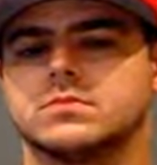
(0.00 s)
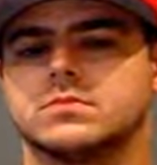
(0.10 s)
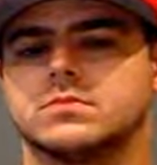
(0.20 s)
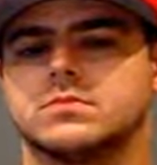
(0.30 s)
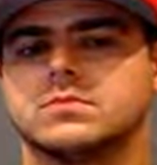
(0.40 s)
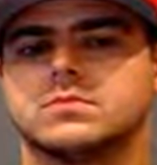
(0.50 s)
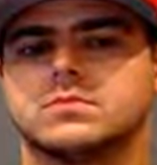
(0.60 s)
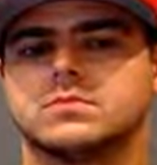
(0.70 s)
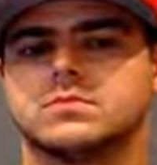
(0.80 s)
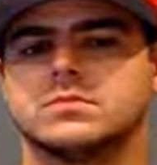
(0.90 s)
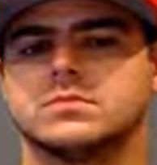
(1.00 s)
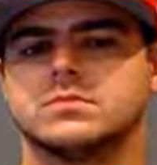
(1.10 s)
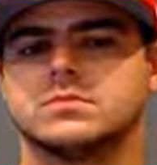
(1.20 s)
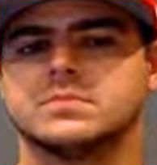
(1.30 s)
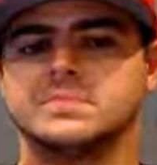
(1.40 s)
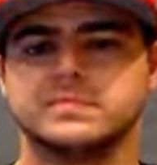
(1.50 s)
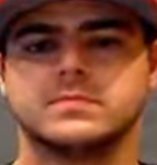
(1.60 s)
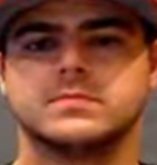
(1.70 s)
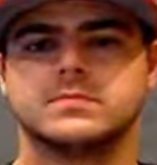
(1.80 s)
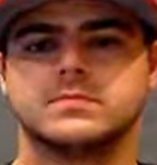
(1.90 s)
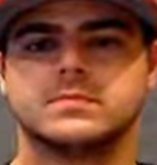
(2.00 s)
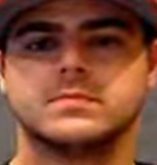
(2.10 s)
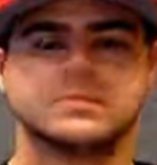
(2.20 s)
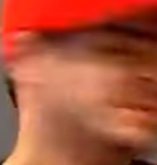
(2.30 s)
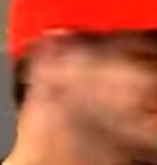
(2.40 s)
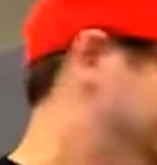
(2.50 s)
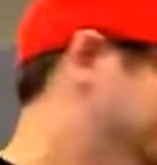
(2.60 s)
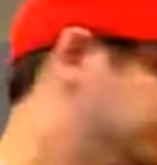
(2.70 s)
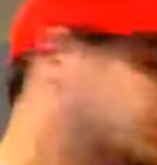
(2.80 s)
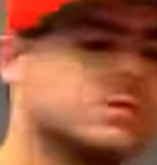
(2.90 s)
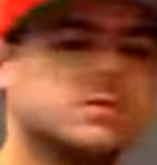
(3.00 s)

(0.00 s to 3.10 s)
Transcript: No words are spoken by the person on screen.